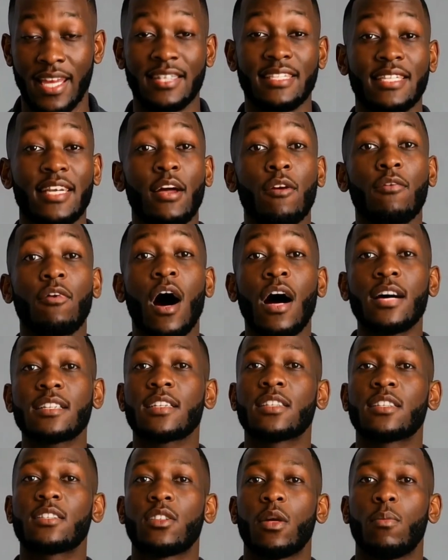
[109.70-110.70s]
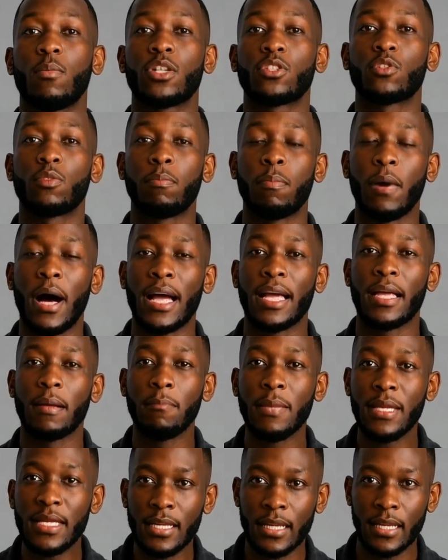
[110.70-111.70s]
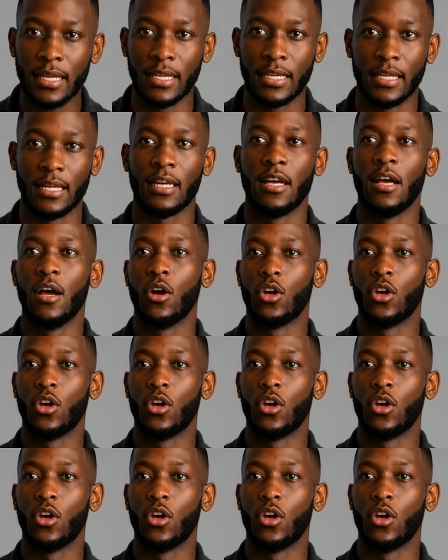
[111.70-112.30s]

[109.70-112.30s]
Instead of asking someone to buy immediately,